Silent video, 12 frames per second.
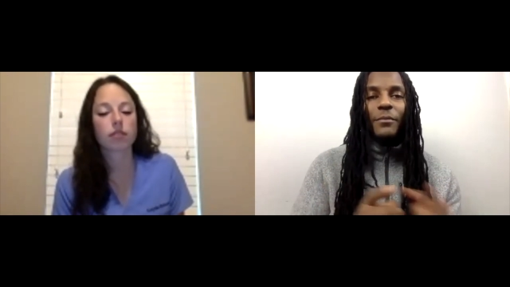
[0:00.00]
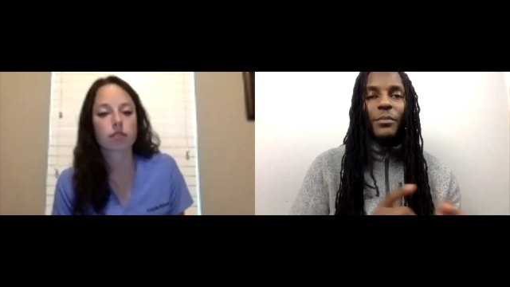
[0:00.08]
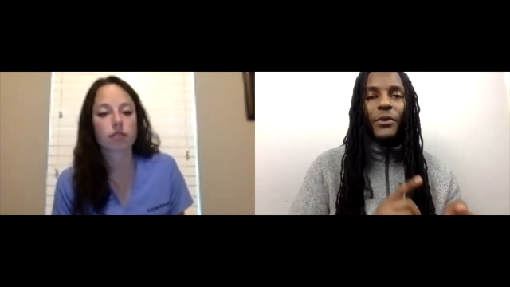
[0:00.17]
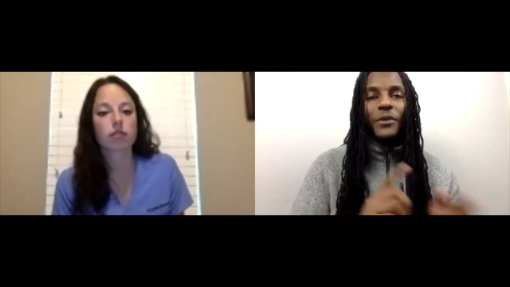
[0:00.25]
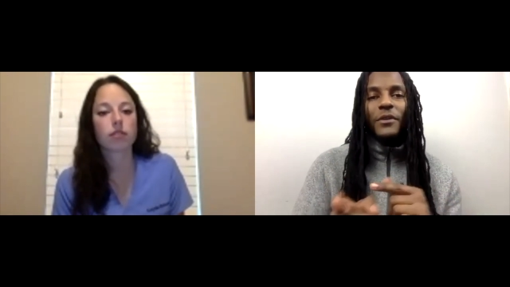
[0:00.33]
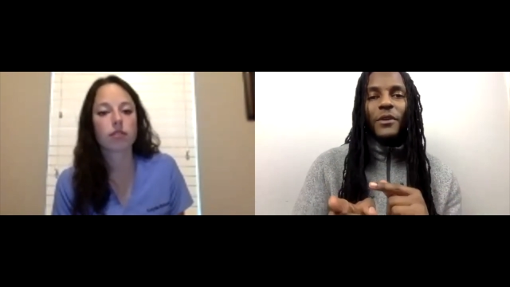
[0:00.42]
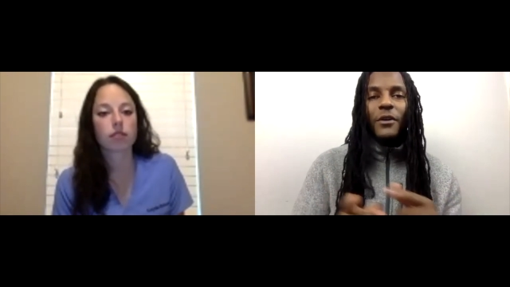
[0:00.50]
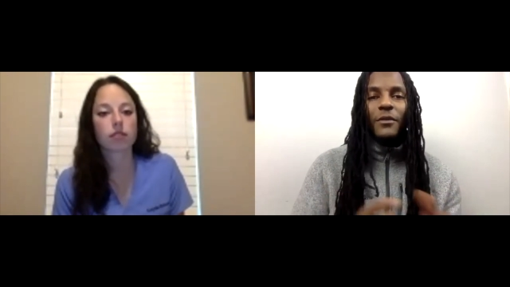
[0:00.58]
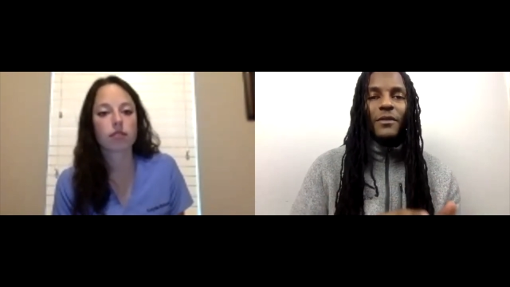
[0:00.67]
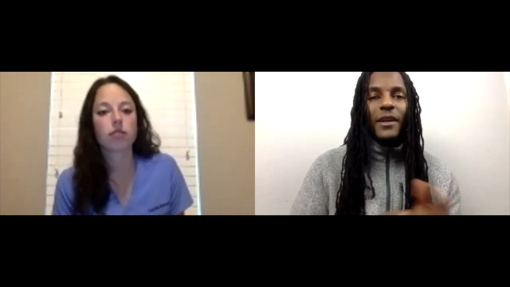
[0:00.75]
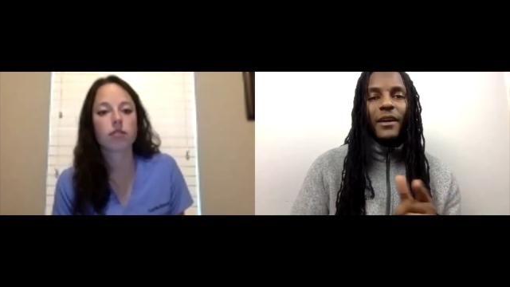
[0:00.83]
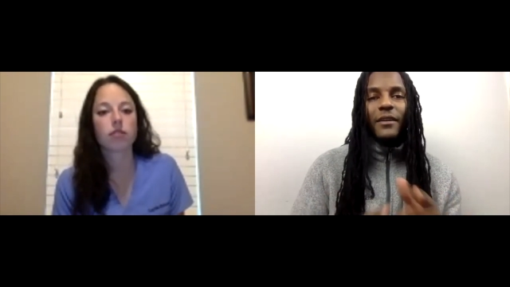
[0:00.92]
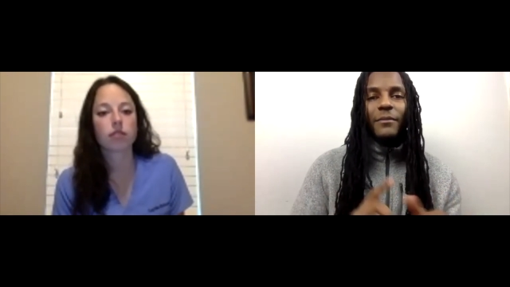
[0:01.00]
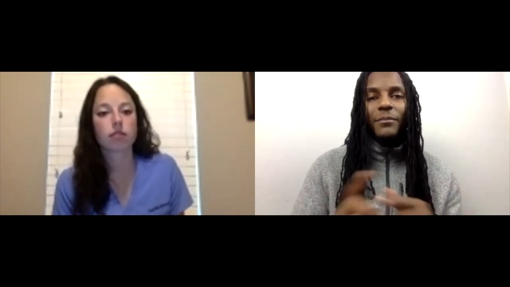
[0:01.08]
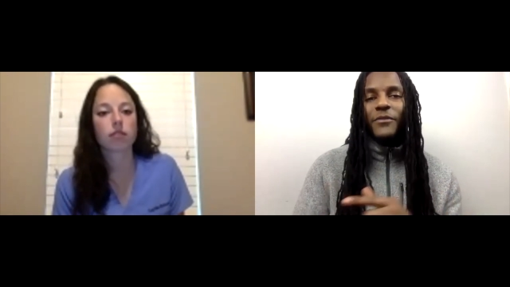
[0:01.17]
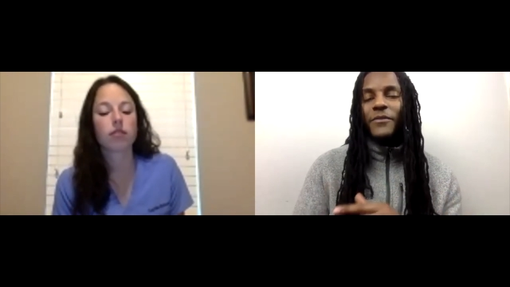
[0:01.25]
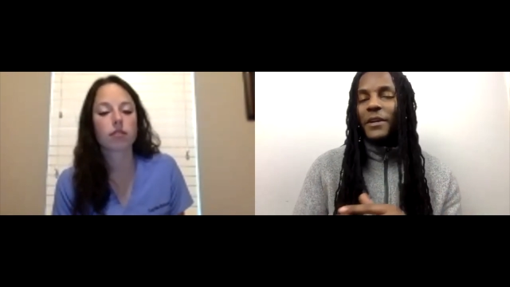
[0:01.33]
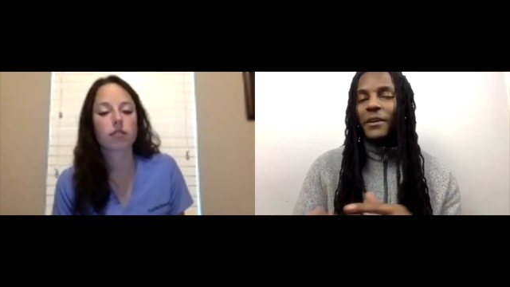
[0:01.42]
Speaker 1: put, you know, like
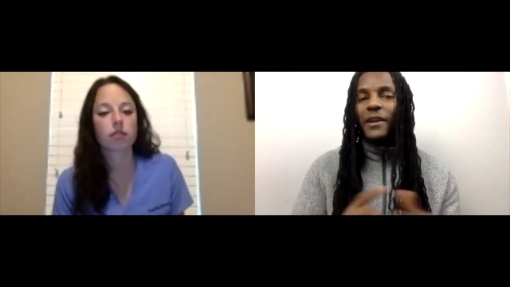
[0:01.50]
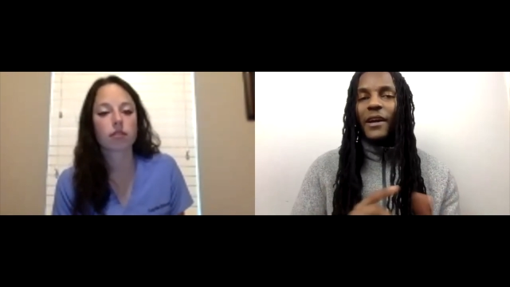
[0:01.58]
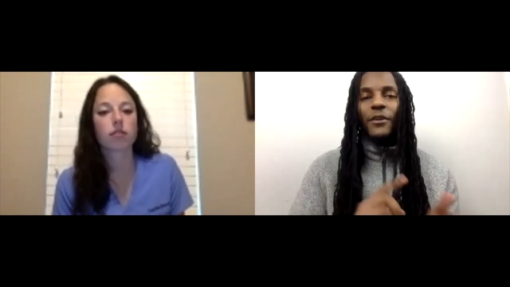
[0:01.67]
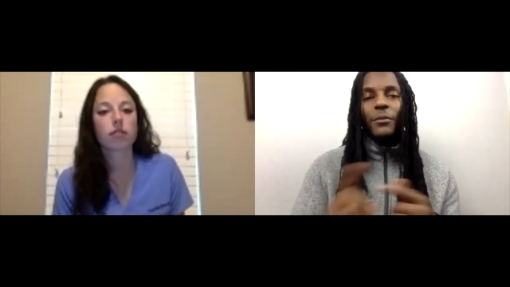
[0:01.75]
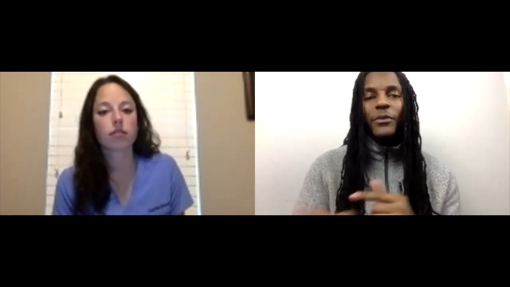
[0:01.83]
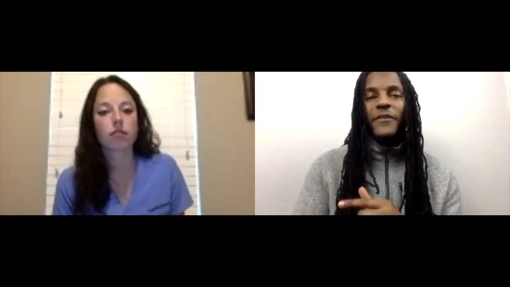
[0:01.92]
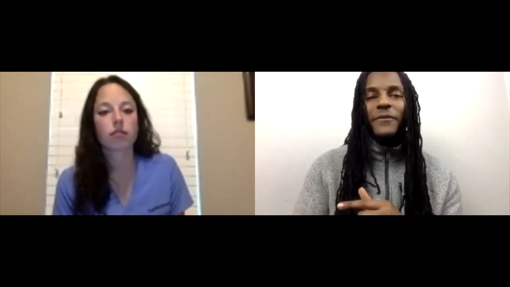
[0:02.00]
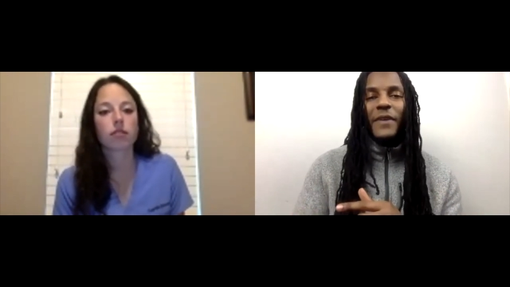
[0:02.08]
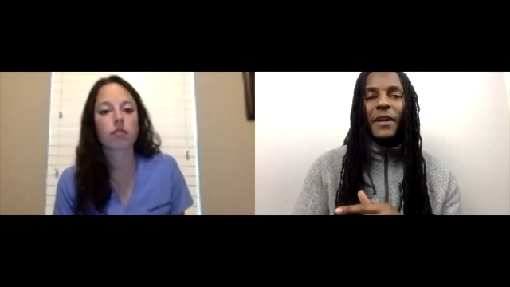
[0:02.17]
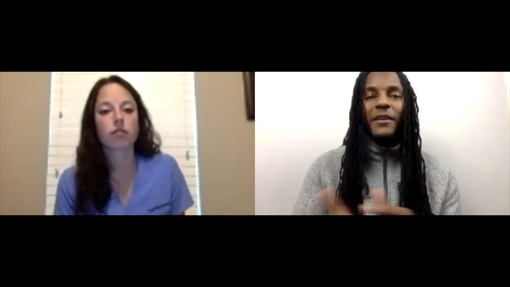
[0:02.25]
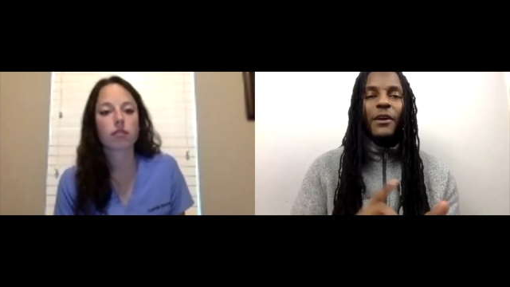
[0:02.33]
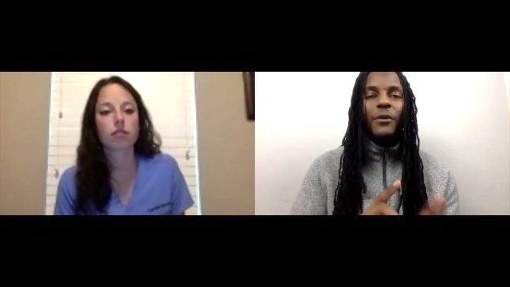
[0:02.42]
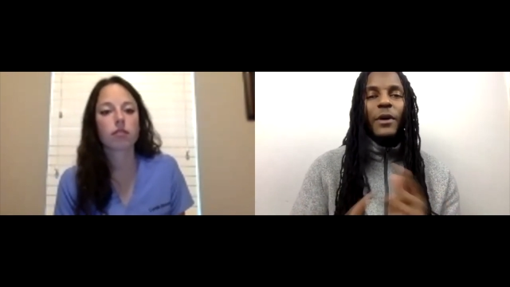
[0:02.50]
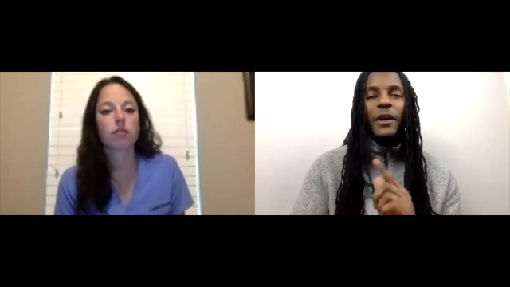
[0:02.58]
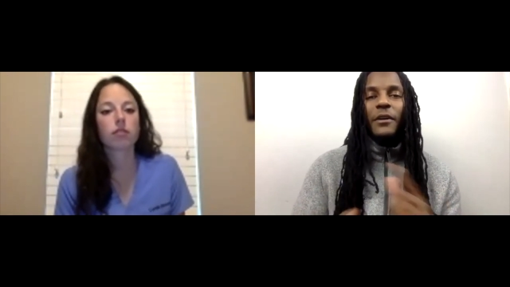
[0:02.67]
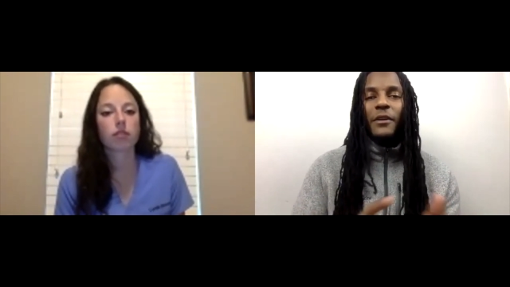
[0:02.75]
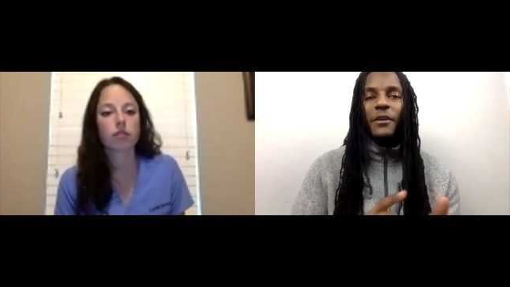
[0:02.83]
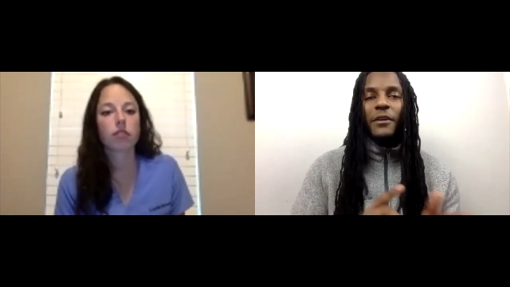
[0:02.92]
figured out or figured out
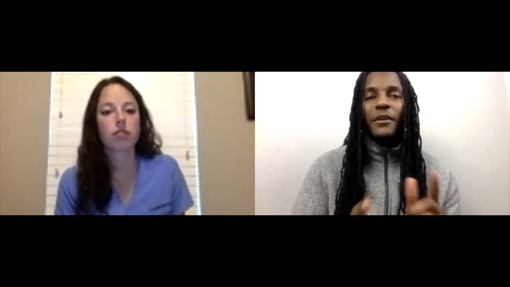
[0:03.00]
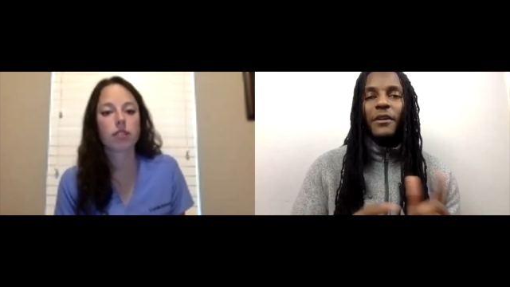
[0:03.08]
while you're,